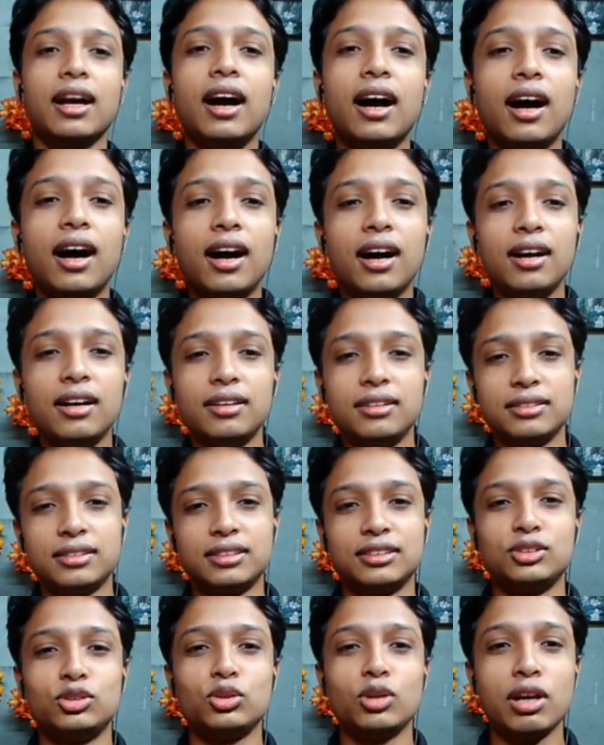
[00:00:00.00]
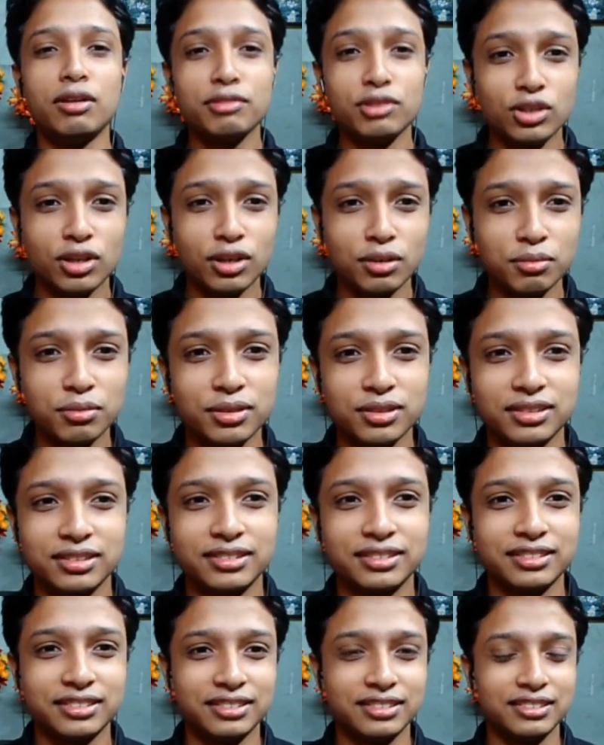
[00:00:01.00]
Uh, do you have a job?
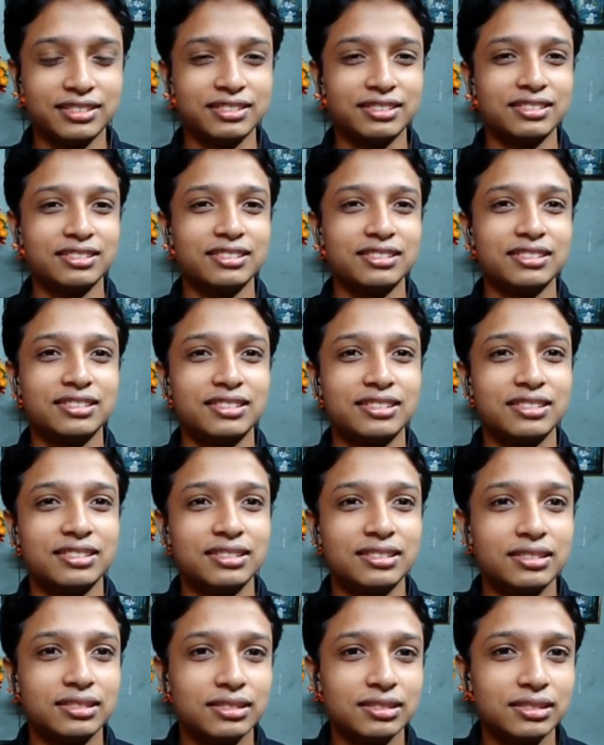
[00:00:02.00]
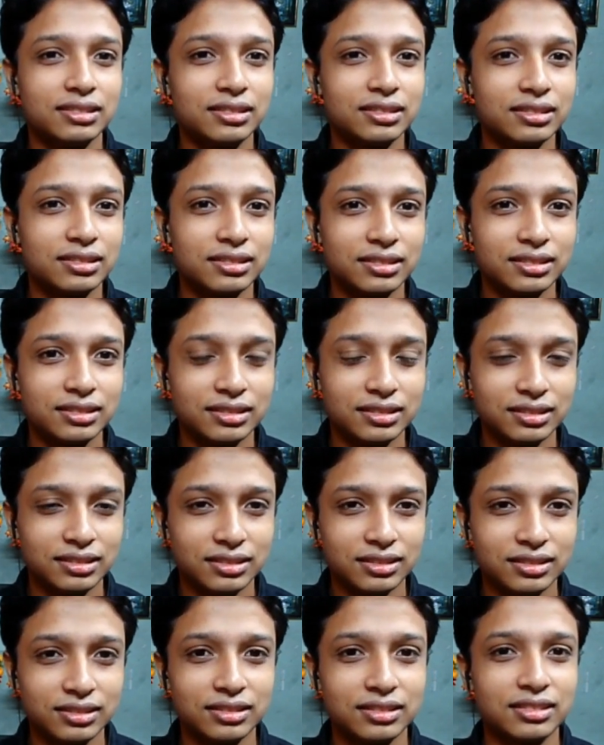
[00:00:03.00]
Uh,
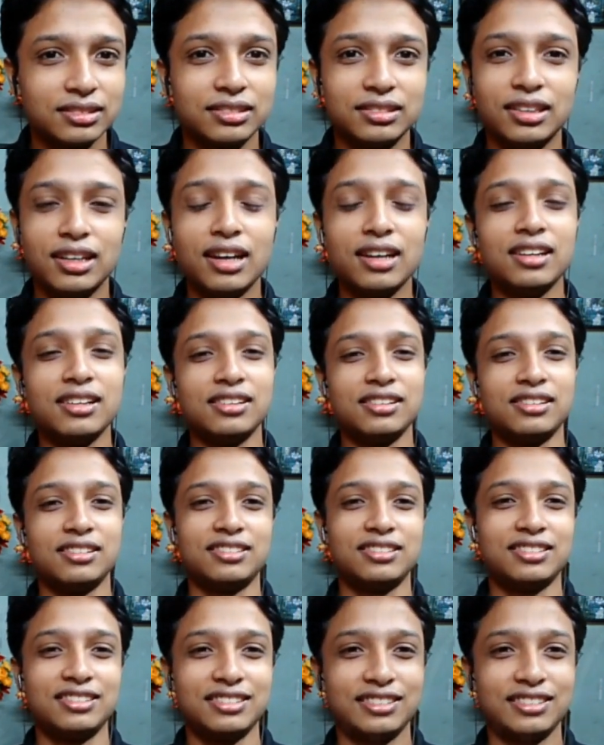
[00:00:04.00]
nah. Nah.